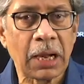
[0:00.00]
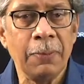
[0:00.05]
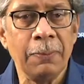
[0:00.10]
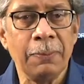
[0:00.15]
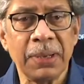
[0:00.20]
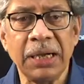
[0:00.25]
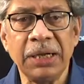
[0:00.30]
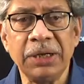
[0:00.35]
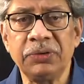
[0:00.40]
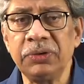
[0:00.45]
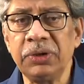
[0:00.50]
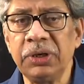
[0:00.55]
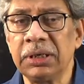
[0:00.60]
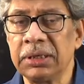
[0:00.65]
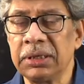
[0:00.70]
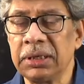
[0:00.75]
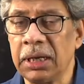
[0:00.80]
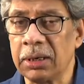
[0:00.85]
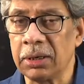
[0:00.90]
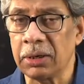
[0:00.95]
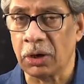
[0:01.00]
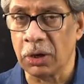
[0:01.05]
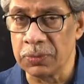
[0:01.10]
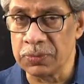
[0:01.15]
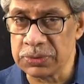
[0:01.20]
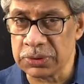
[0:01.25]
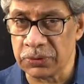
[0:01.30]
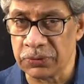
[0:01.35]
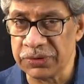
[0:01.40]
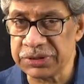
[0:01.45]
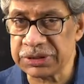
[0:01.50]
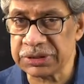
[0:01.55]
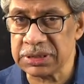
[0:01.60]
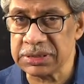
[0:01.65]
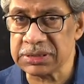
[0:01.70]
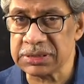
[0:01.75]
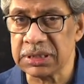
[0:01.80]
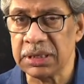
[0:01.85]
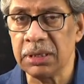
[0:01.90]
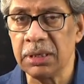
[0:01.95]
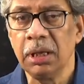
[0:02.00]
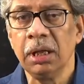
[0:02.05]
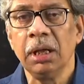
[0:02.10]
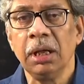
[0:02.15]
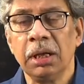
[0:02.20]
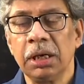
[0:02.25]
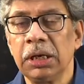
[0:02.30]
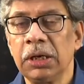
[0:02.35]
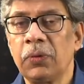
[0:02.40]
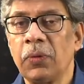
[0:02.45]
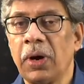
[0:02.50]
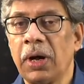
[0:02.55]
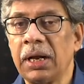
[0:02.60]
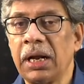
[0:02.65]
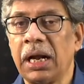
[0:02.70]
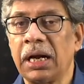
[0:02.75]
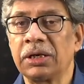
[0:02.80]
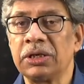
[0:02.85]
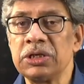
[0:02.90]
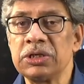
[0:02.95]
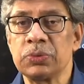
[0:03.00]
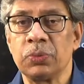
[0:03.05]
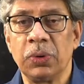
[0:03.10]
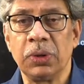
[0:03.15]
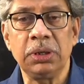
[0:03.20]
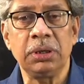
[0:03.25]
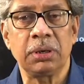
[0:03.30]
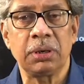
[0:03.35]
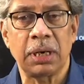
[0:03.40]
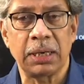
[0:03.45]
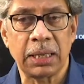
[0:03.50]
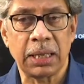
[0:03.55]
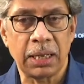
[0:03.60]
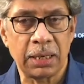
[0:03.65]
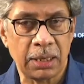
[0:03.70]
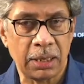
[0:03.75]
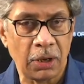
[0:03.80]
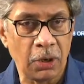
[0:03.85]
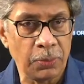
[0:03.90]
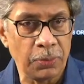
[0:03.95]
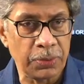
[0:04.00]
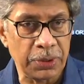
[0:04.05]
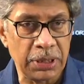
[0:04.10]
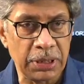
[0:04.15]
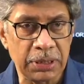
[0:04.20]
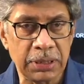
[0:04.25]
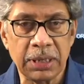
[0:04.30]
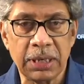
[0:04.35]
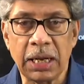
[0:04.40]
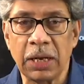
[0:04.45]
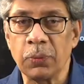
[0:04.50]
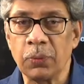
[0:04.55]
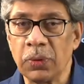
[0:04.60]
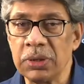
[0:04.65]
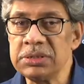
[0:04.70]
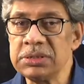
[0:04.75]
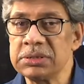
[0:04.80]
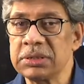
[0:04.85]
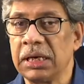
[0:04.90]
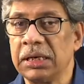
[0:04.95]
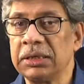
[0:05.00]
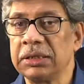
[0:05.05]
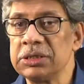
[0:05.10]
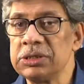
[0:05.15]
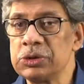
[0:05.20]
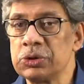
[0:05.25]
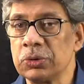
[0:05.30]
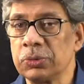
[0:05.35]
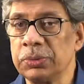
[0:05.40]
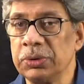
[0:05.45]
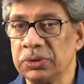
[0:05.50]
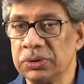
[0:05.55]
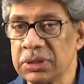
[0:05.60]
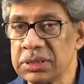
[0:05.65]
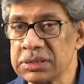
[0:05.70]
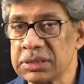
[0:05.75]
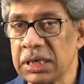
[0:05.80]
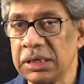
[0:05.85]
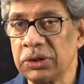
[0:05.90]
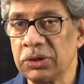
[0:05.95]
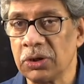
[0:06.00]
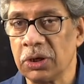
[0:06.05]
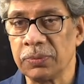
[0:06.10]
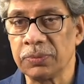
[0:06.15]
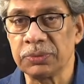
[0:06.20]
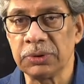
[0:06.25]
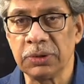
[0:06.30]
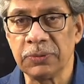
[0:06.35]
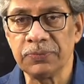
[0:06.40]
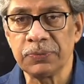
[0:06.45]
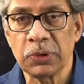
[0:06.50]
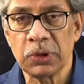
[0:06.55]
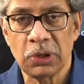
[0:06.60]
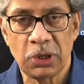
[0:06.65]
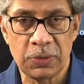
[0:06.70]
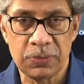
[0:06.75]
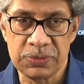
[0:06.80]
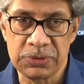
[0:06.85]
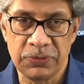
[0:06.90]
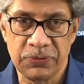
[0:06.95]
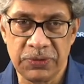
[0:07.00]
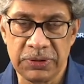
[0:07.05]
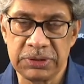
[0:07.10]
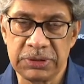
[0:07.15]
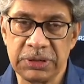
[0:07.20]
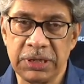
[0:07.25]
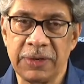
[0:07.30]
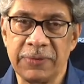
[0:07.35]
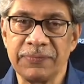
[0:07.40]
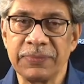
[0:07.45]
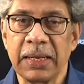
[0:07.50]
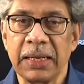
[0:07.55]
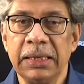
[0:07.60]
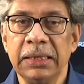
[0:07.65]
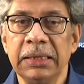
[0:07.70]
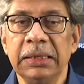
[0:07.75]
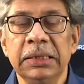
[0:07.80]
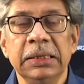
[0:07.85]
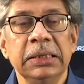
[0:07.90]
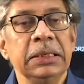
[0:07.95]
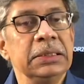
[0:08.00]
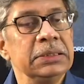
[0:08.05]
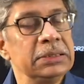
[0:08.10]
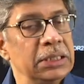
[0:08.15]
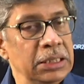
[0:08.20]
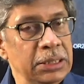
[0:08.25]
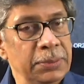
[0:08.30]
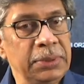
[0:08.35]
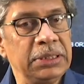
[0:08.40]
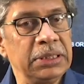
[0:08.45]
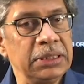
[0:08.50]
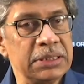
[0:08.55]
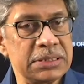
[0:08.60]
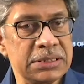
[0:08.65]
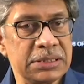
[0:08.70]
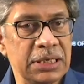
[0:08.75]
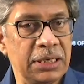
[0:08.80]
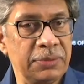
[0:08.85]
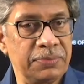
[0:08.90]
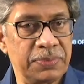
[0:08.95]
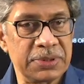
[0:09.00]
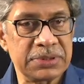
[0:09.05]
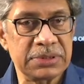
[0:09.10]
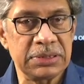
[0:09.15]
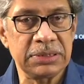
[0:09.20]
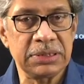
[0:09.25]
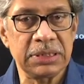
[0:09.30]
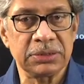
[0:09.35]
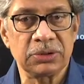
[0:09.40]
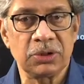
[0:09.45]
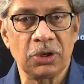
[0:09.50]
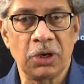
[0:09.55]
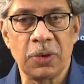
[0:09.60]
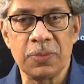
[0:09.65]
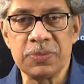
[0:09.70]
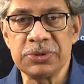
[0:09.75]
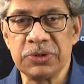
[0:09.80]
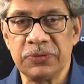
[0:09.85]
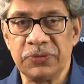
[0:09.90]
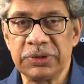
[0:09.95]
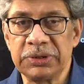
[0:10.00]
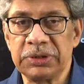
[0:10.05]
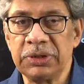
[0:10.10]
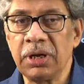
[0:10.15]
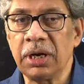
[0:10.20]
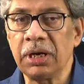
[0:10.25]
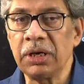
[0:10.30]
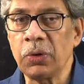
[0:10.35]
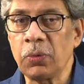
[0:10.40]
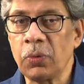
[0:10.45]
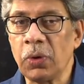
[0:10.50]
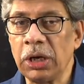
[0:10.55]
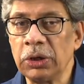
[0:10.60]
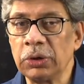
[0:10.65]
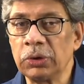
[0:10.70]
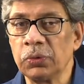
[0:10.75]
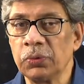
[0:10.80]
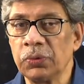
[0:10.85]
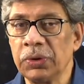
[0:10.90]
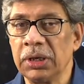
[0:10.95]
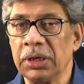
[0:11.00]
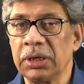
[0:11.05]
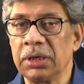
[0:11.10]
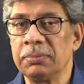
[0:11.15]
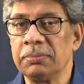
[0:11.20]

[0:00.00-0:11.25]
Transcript: planetary radar observations require at least one radar operator and one scientist to be on the site of the observatory. The limited staff present at the observatory are required to wear